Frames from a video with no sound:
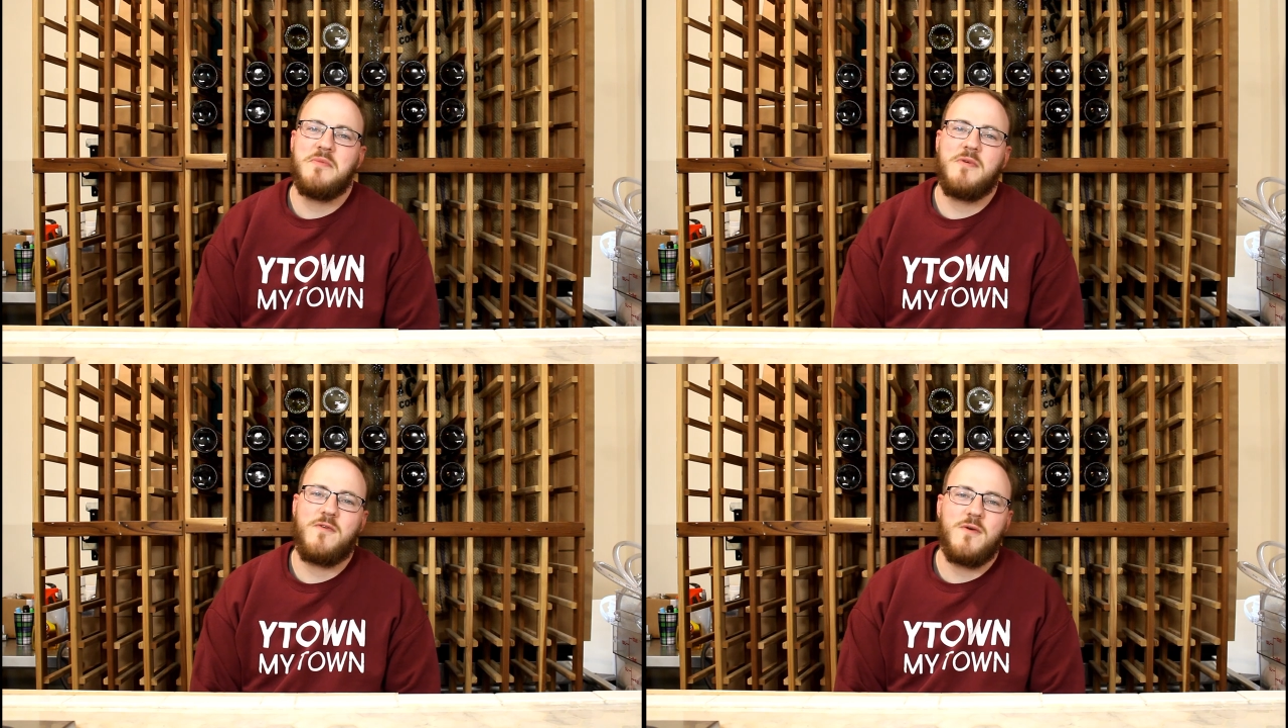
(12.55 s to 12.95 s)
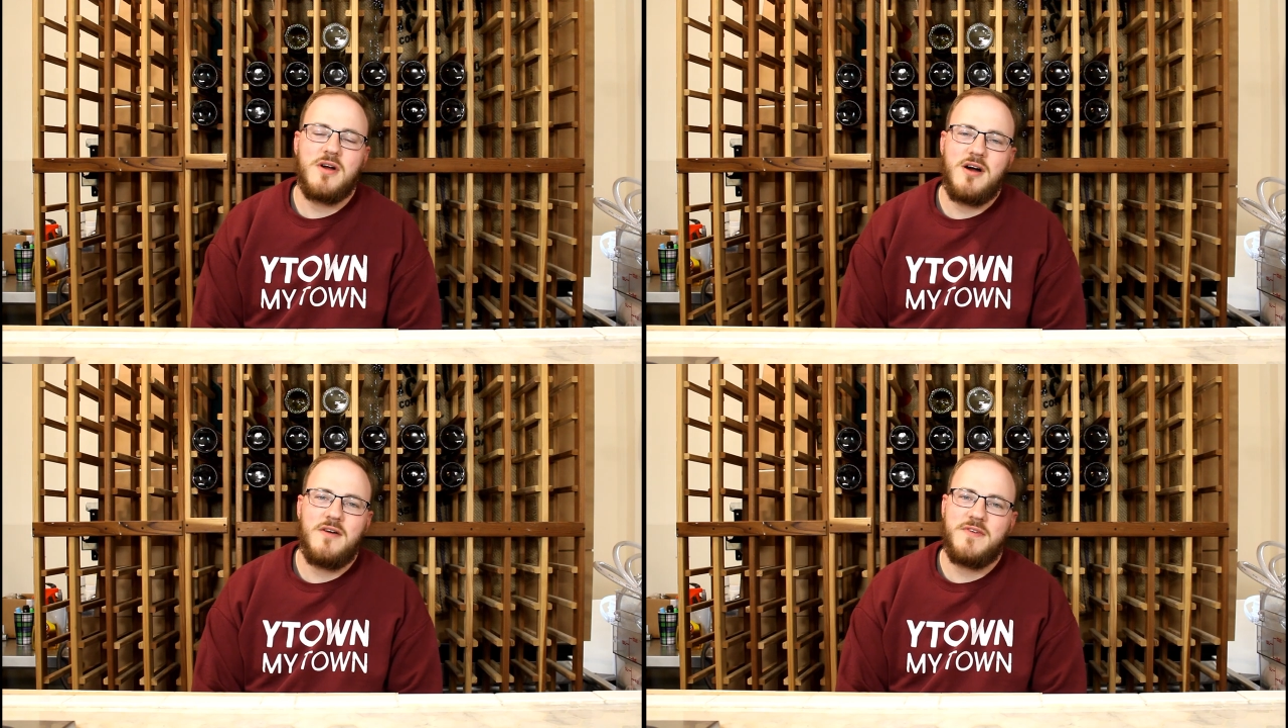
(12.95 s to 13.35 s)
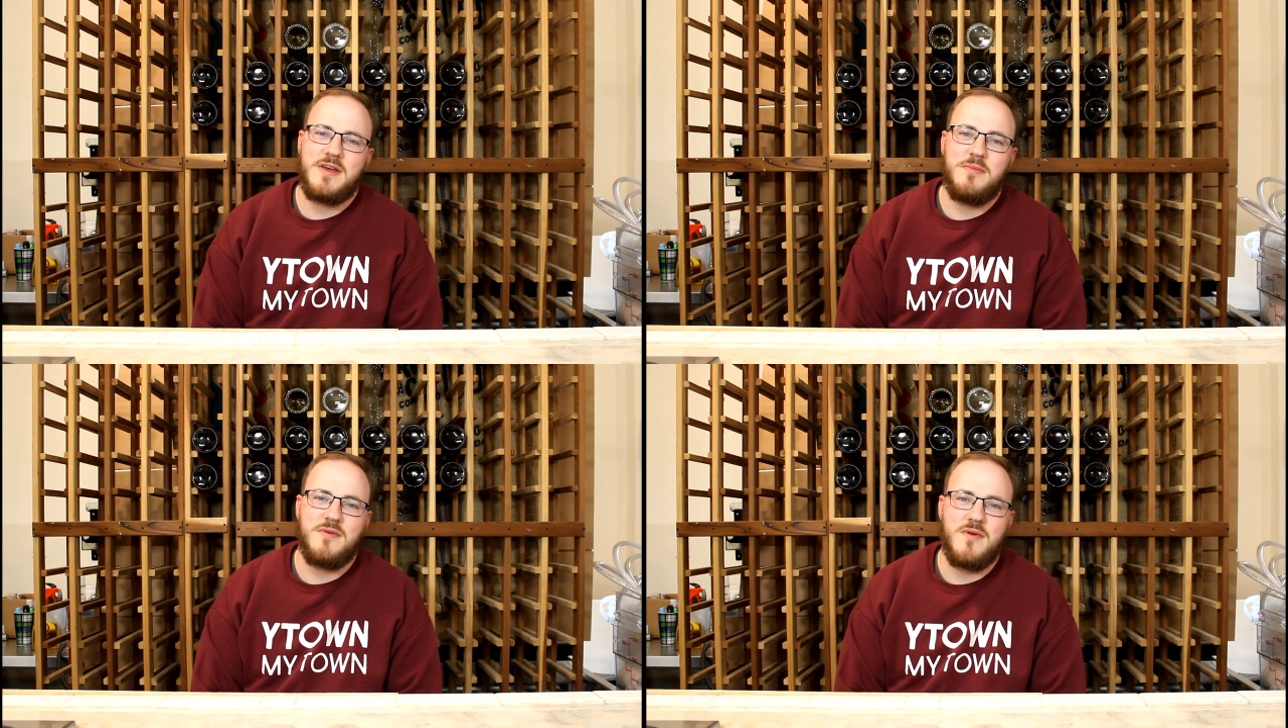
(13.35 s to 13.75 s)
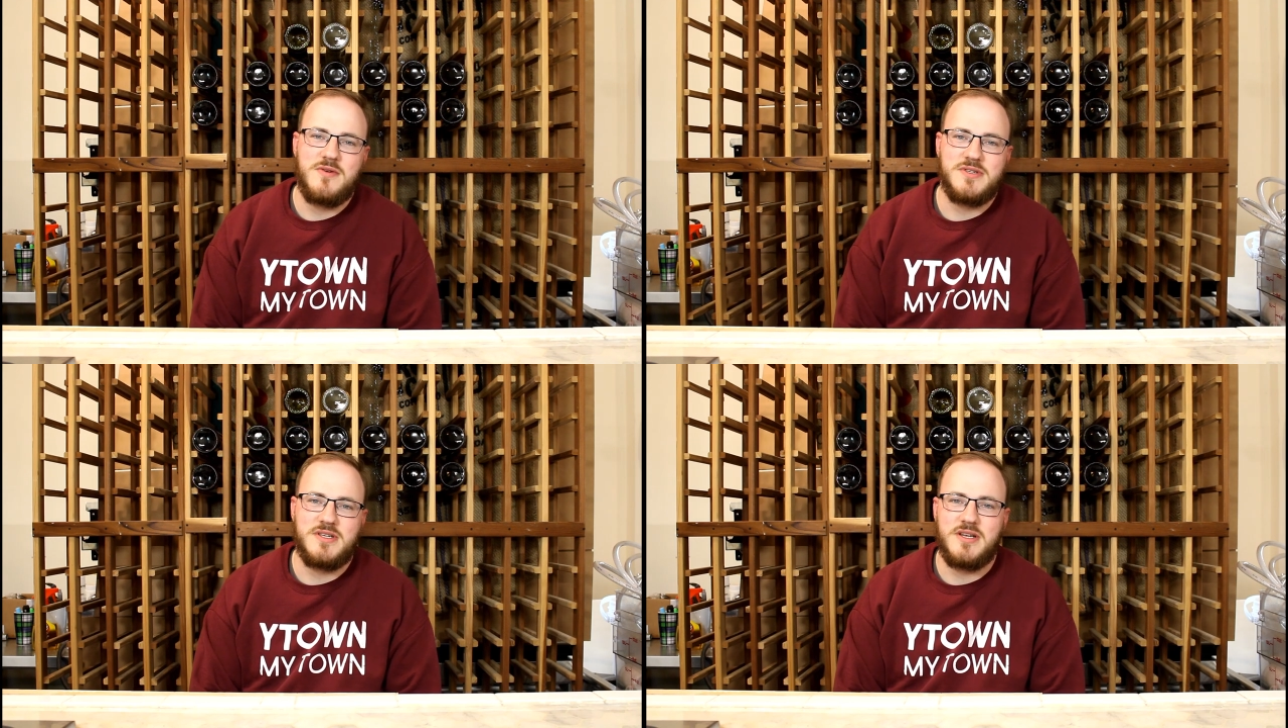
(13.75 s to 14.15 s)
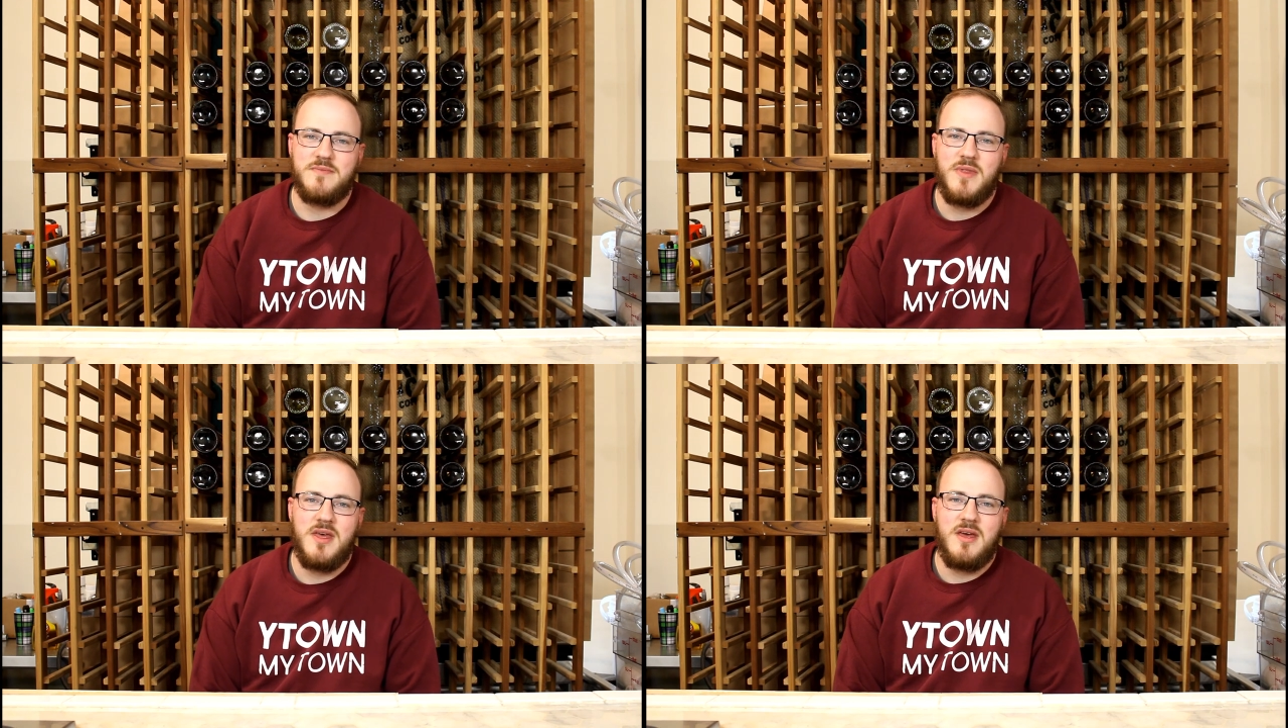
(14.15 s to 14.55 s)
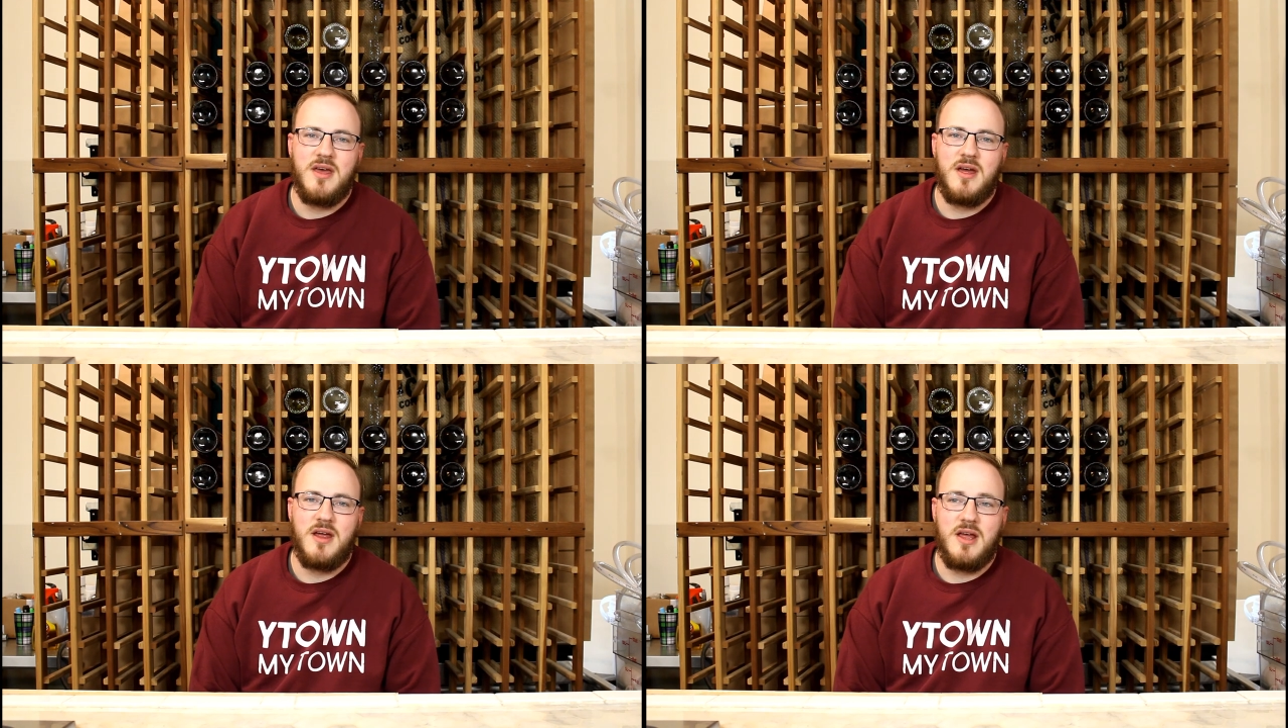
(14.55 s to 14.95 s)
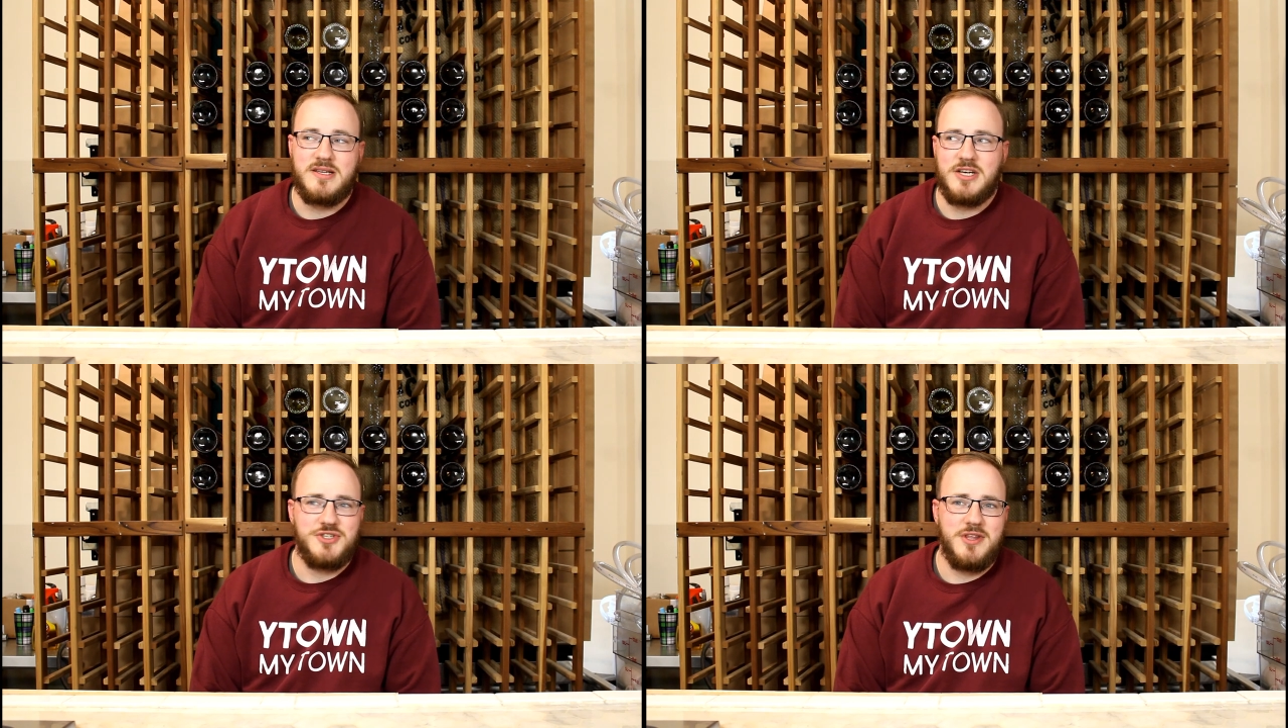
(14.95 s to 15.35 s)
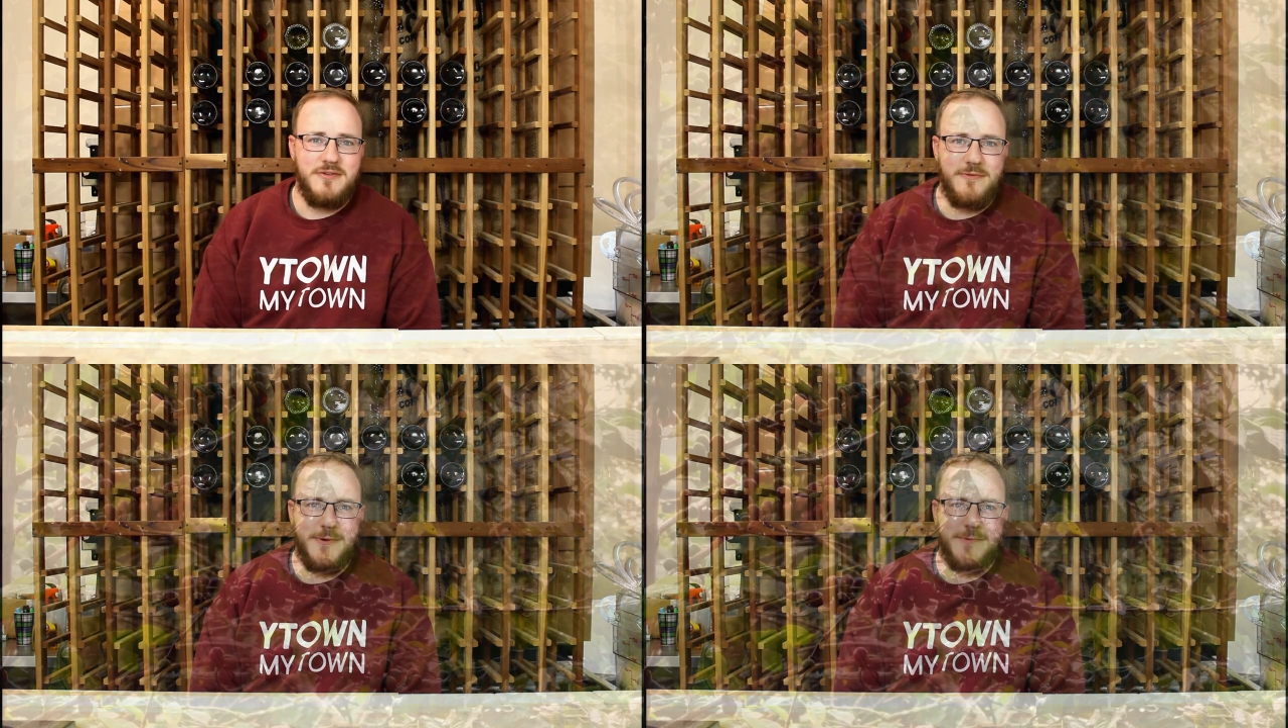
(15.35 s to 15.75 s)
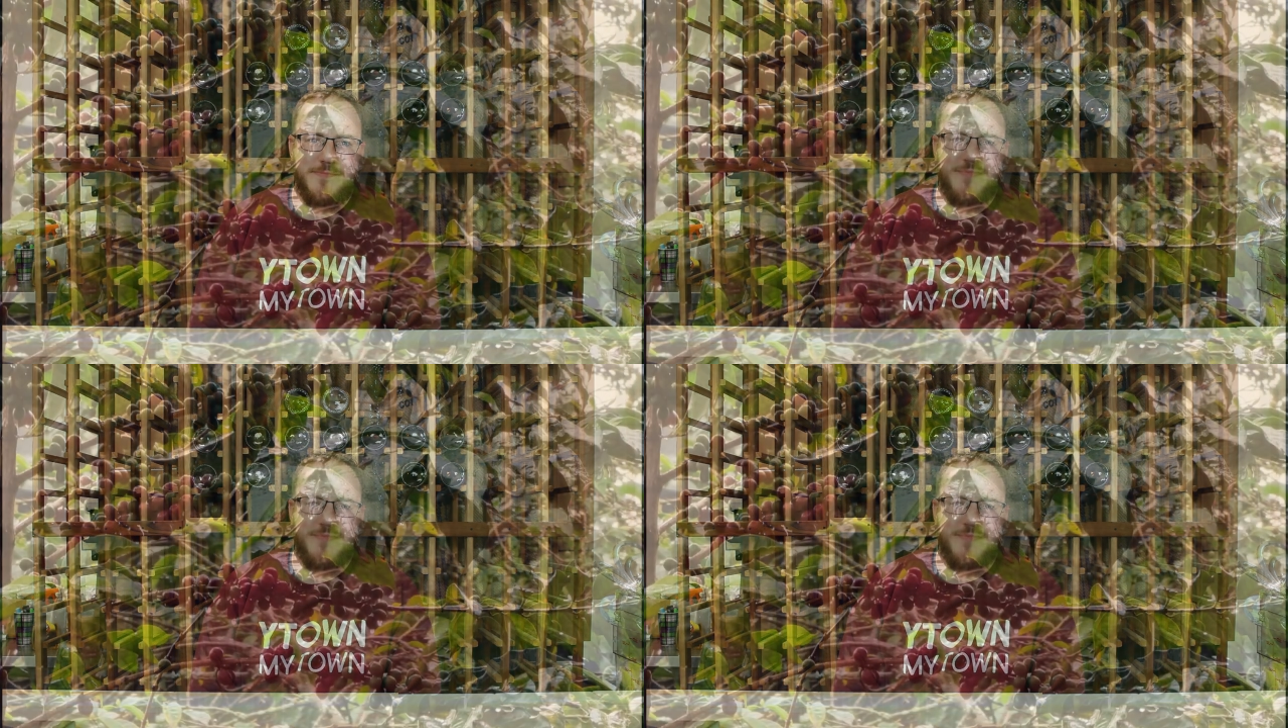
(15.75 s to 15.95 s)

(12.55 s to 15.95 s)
Before coffee can be roasted, it's actually a fruit.